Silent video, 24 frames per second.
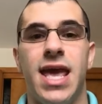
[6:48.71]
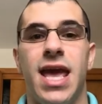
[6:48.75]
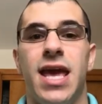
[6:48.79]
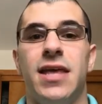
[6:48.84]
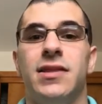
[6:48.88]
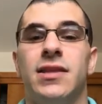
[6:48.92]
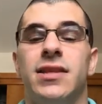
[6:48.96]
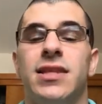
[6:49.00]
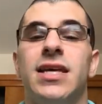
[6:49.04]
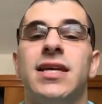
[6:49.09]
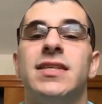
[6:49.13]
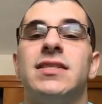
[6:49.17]

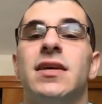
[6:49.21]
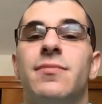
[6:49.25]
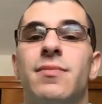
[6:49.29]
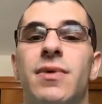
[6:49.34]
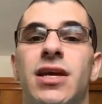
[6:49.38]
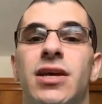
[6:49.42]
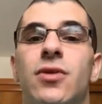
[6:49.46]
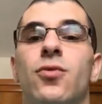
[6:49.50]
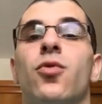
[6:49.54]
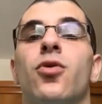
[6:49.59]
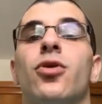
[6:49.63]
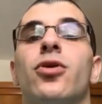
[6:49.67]
And the things that
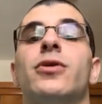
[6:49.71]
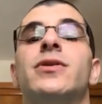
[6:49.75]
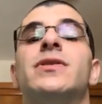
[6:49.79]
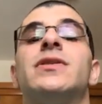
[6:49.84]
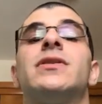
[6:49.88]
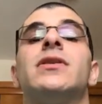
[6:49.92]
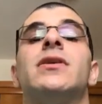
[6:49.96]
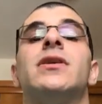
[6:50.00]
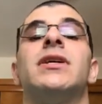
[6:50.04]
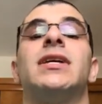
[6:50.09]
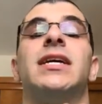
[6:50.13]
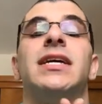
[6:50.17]
make it
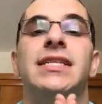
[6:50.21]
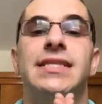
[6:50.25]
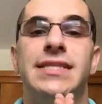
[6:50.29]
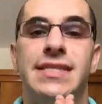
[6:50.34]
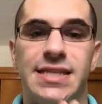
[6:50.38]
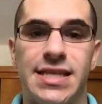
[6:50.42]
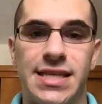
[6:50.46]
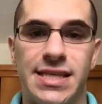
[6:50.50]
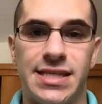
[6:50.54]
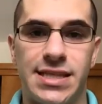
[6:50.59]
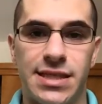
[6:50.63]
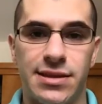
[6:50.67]
worse
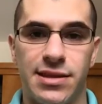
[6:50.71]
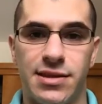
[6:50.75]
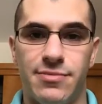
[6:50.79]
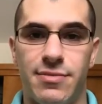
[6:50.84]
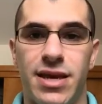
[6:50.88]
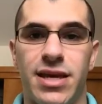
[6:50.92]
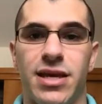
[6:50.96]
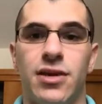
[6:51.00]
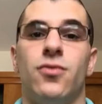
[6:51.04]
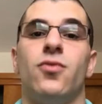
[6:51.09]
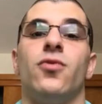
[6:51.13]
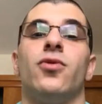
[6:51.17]
consistently
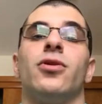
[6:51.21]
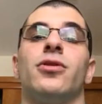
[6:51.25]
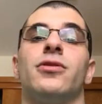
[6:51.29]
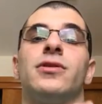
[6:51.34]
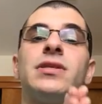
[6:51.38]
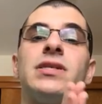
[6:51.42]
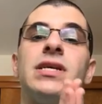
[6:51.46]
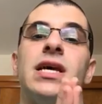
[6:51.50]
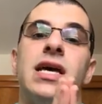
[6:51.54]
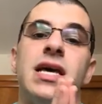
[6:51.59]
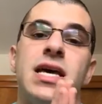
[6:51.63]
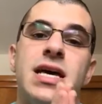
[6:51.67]
make it
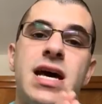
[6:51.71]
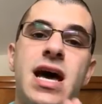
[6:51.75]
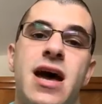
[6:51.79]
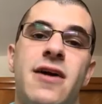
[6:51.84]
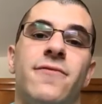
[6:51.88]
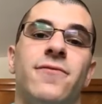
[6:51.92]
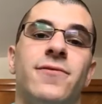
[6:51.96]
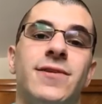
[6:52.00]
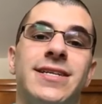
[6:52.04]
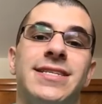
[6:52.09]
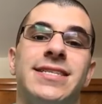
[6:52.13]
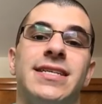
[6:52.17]
worse
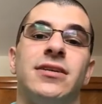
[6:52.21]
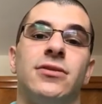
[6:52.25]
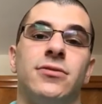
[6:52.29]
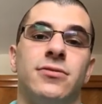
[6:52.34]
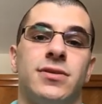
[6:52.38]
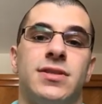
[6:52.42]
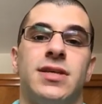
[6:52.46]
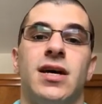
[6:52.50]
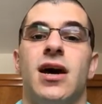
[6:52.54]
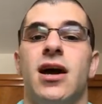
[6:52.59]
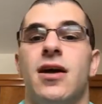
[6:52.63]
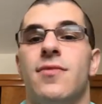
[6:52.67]
every
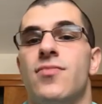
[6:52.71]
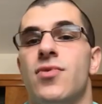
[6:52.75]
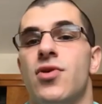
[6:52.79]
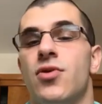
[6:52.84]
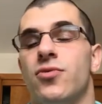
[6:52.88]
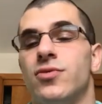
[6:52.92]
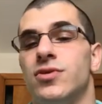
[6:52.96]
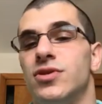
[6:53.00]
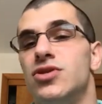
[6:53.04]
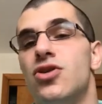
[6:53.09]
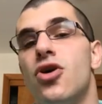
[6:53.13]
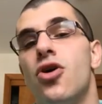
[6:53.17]
single time.
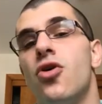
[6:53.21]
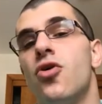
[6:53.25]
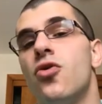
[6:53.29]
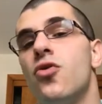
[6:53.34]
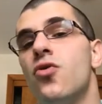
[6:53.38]
There was